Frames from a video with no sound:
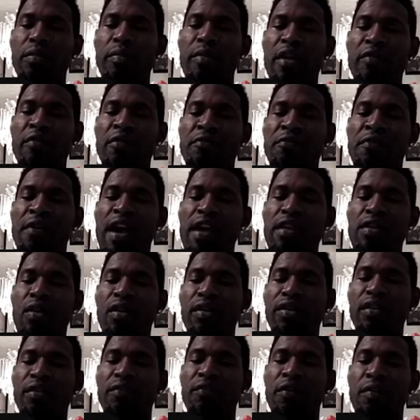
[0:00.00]
So I have to
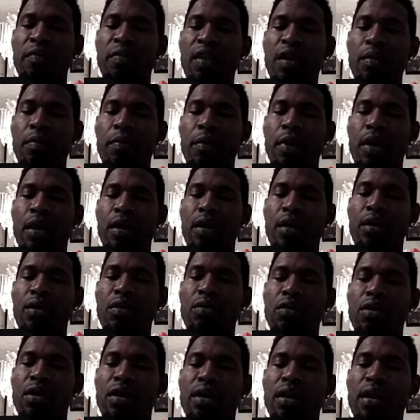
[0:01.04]
find out if him dep
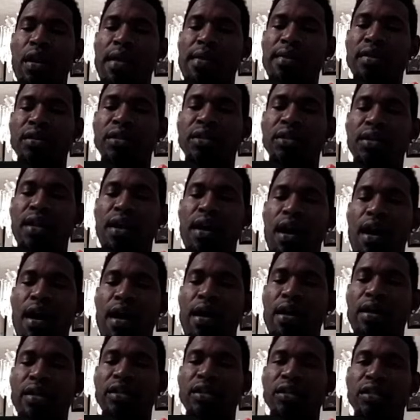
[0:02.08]
on loan
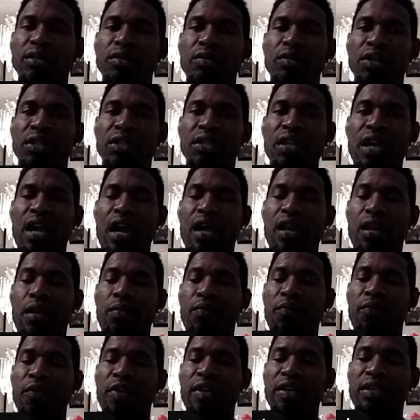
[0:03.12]
or we
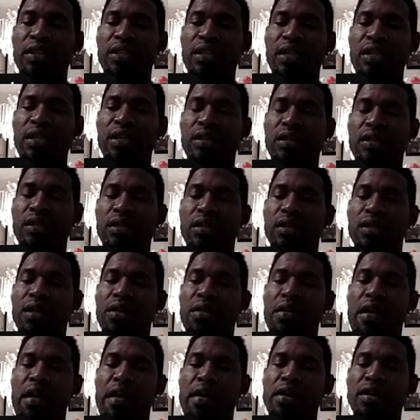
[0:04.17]
sign him for the
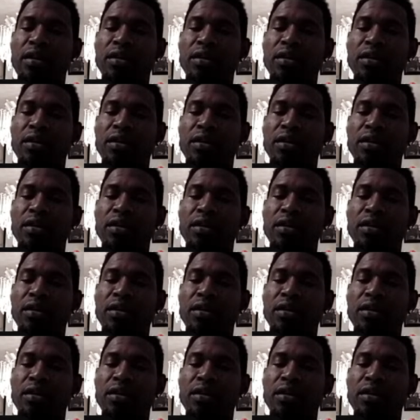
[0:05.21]
season.